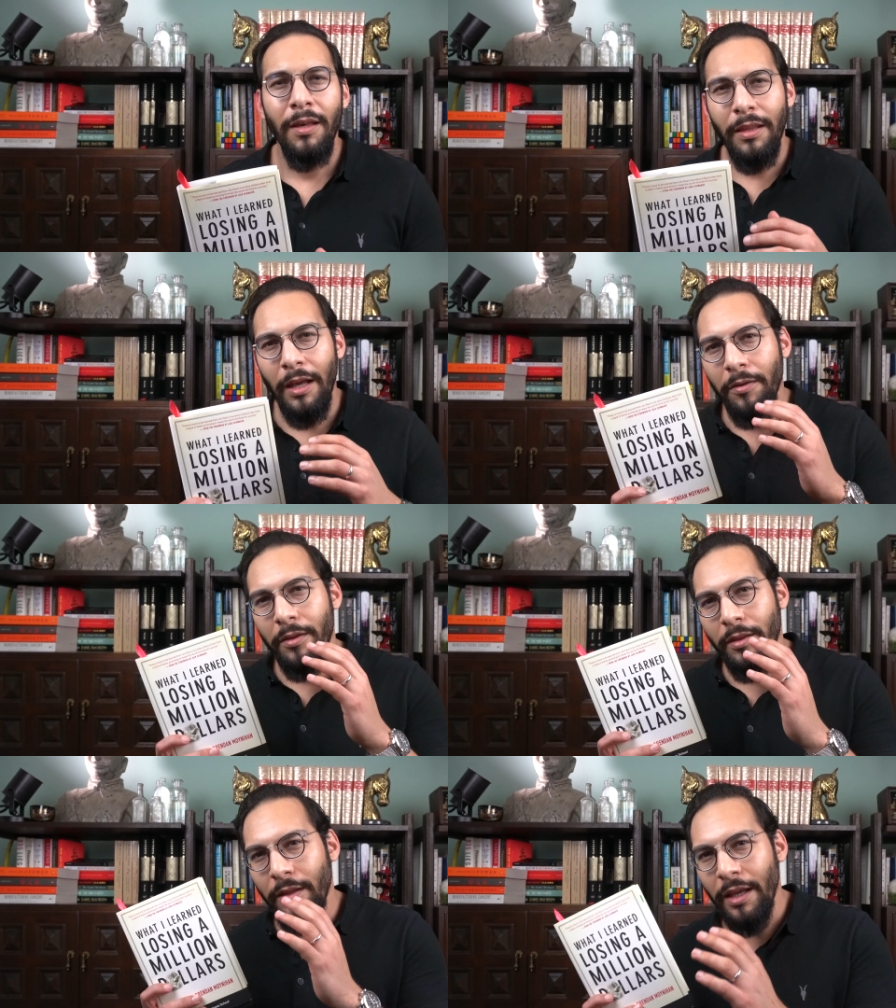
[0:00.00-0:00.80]
Now,
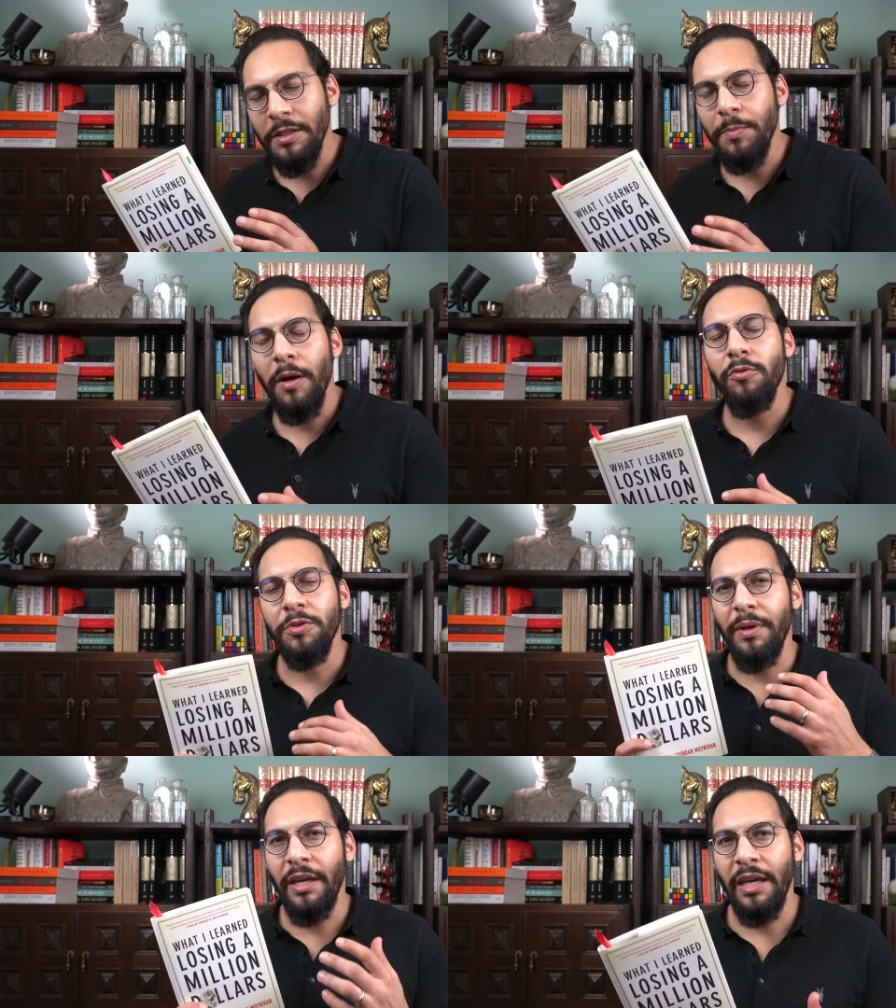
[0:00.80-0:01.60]
the next part was
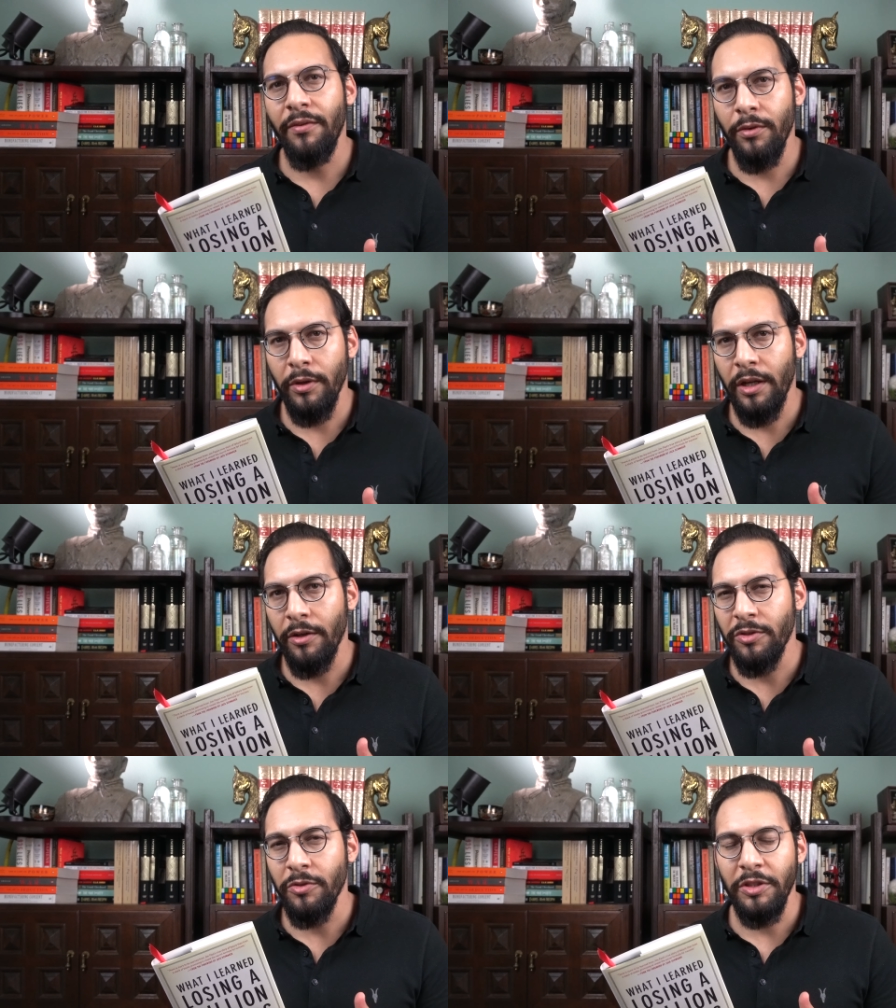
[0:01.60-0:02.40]
behavioral
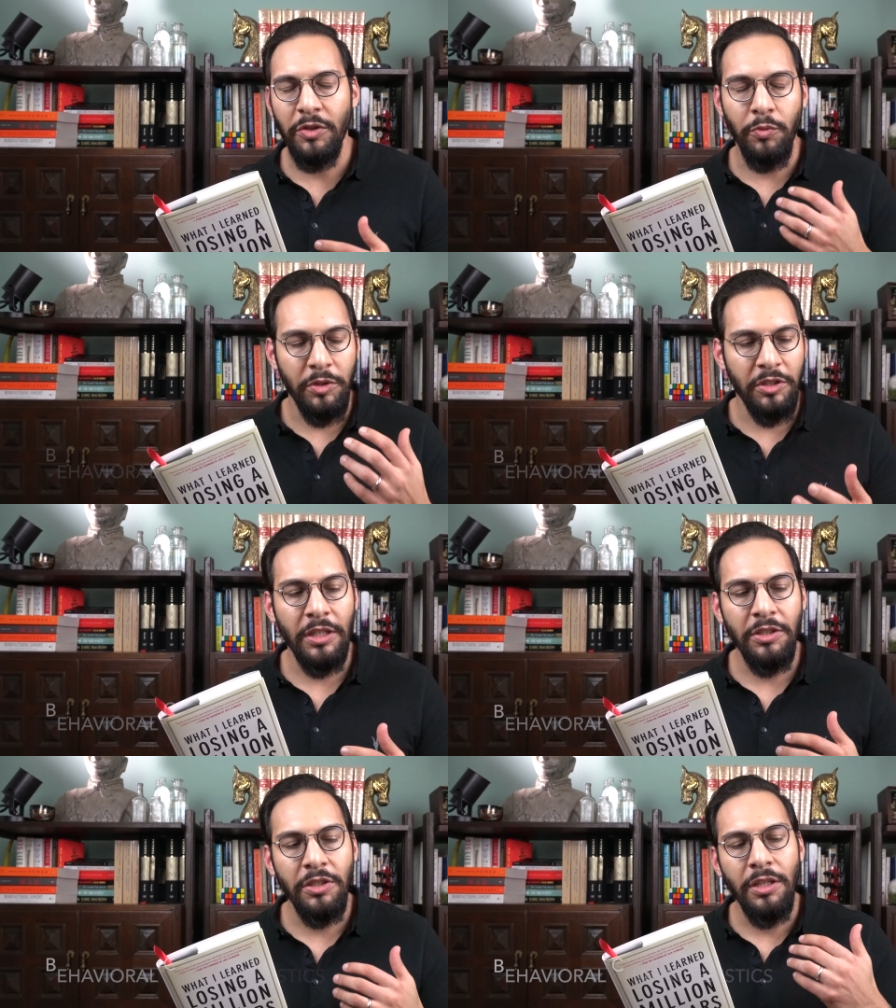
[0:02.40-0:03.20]
characteristics, which
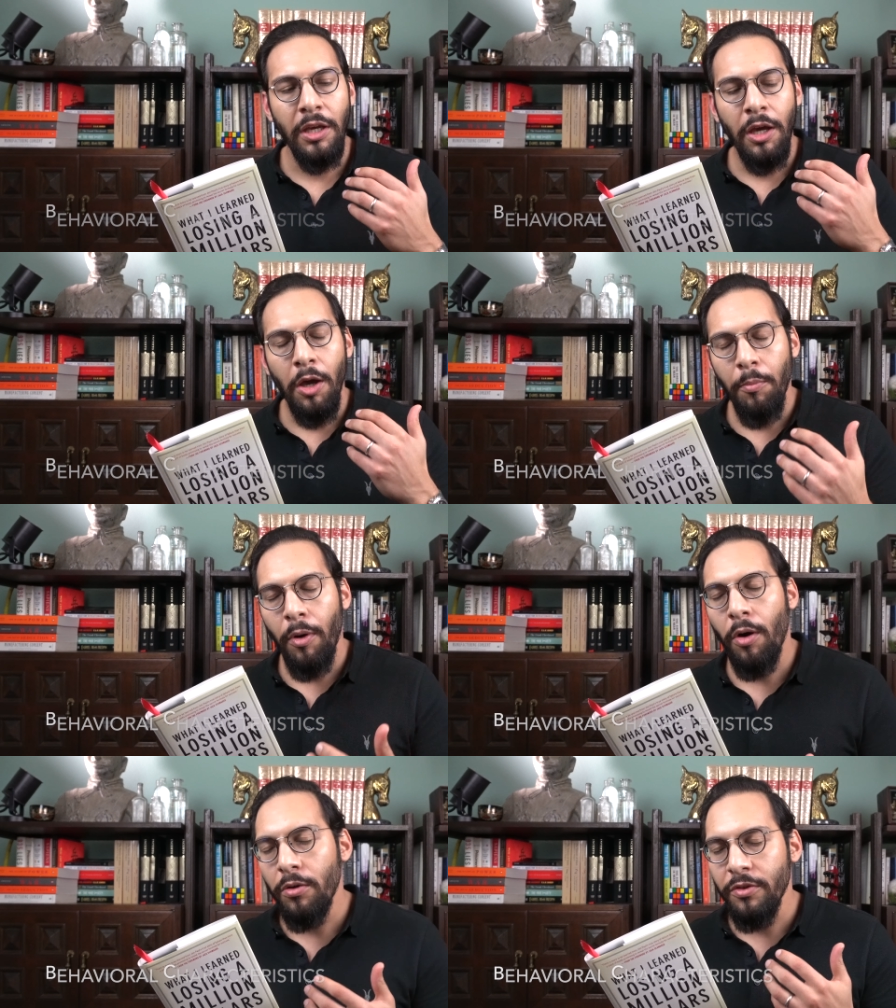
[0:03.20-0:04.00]
essentially
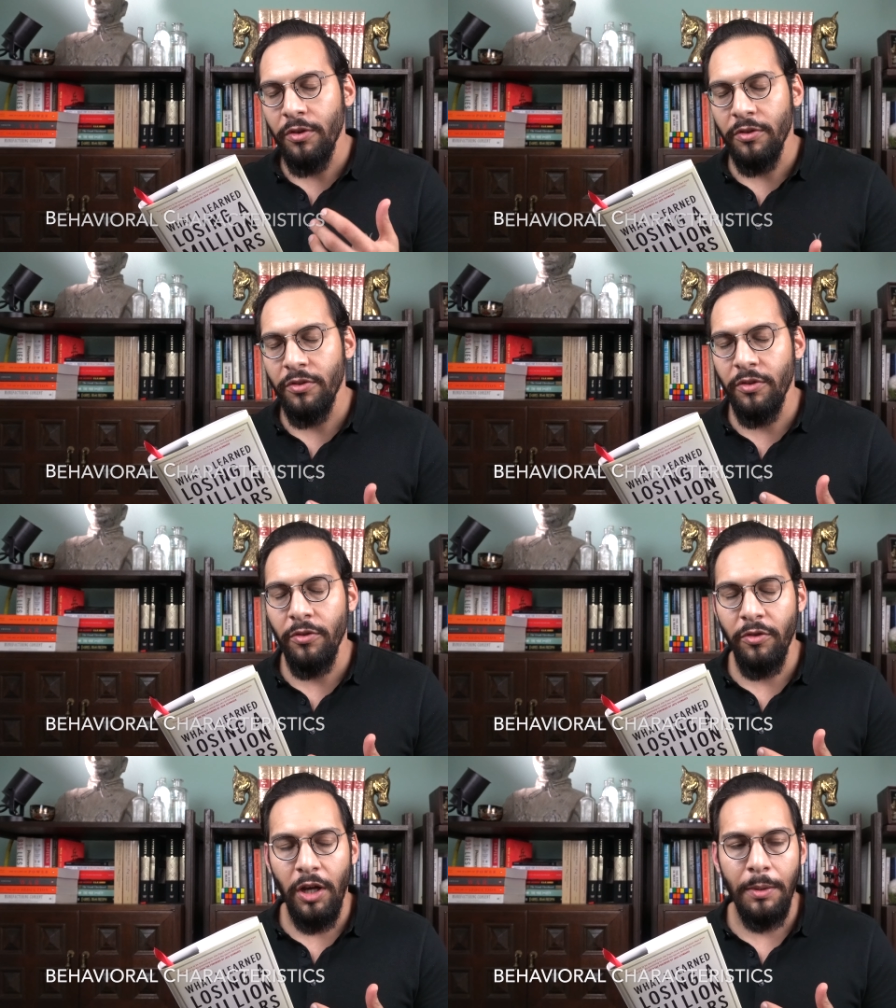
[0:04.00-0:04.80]
Paul starts to
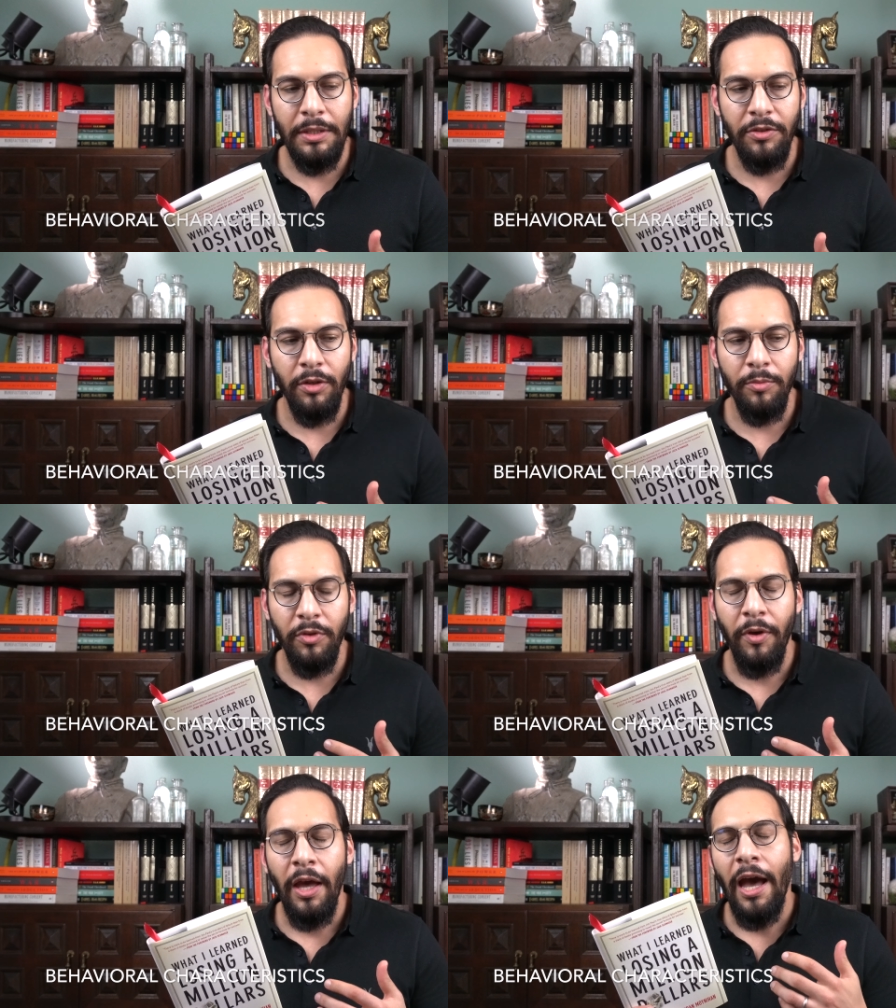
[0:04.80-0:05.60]
describe it in terms
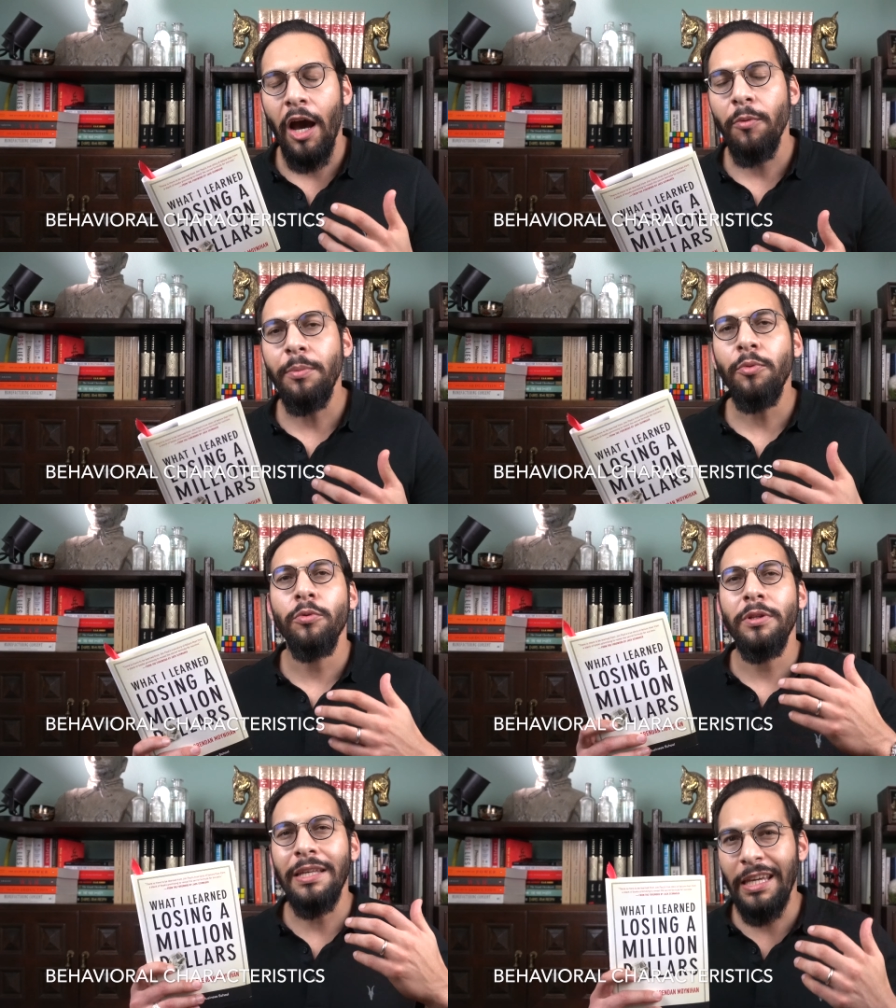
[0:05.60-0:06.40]
of how people
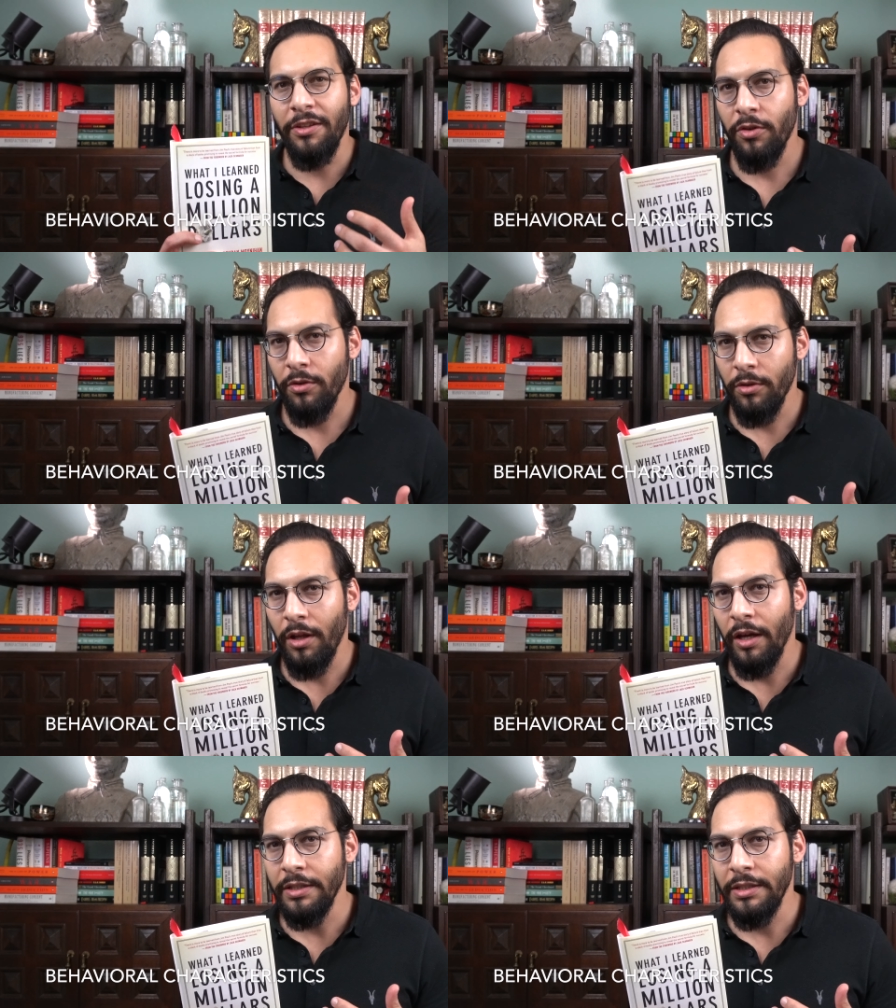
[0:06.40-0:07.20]
really
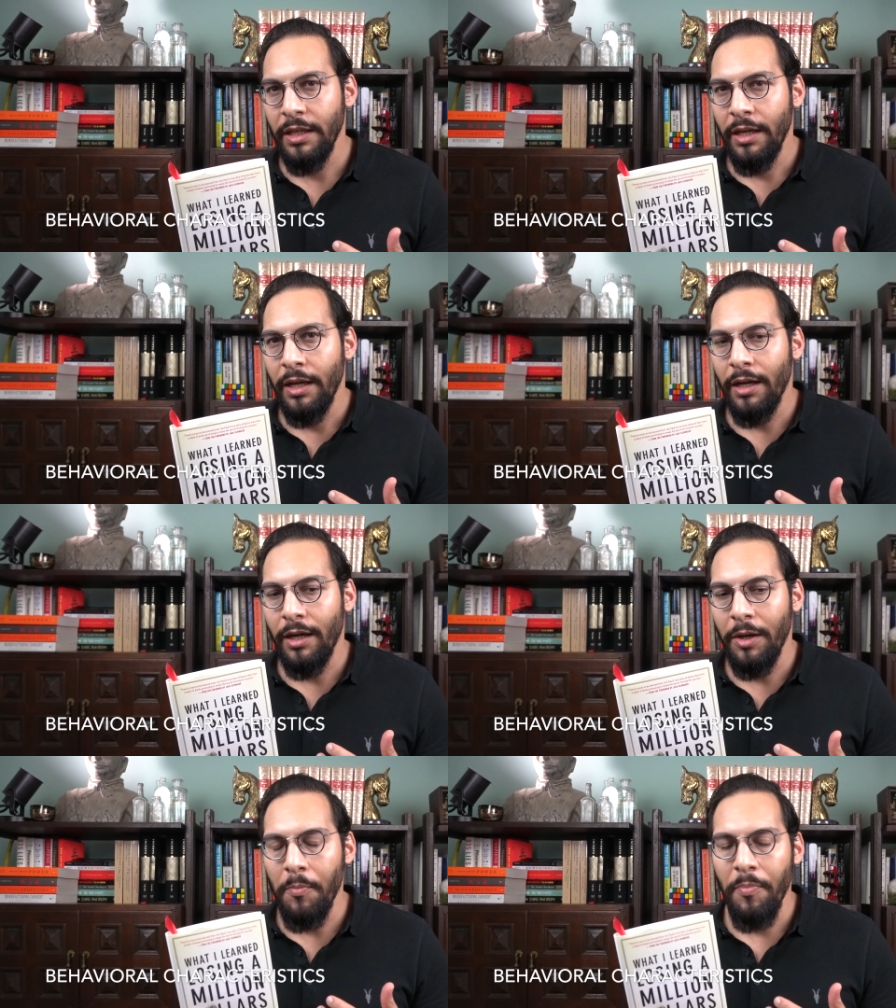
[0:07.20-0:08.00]
internalize
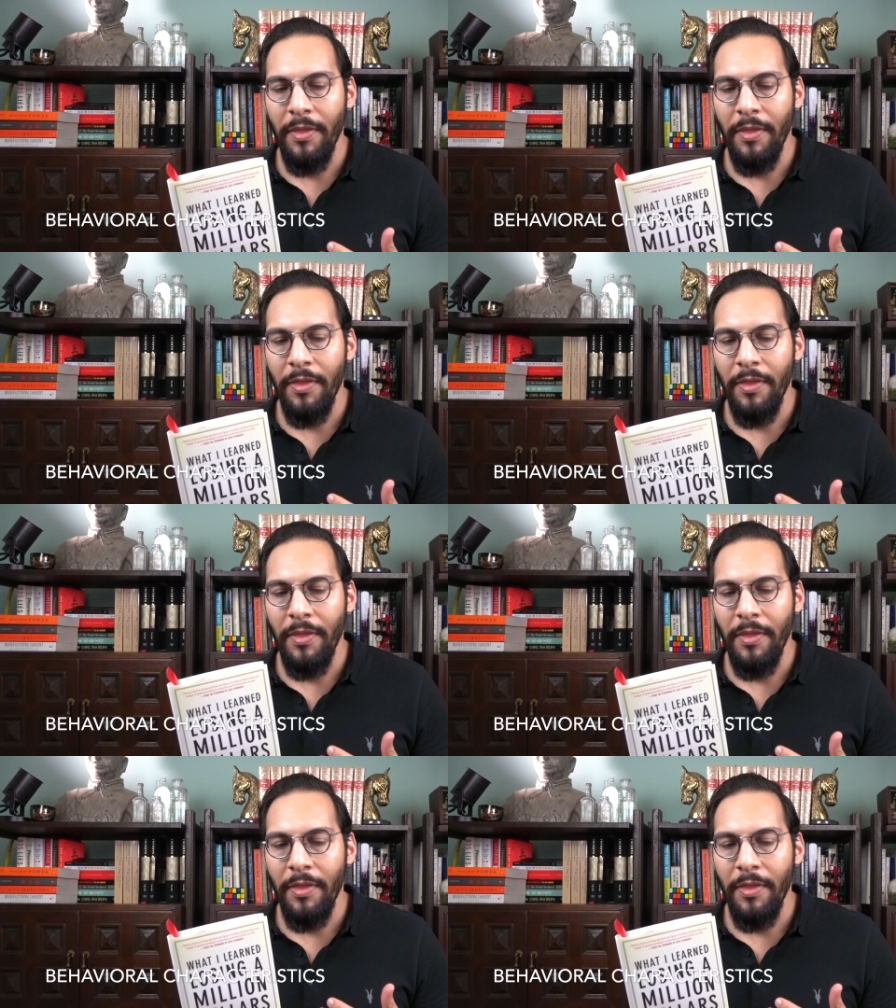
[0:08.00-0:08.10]
um,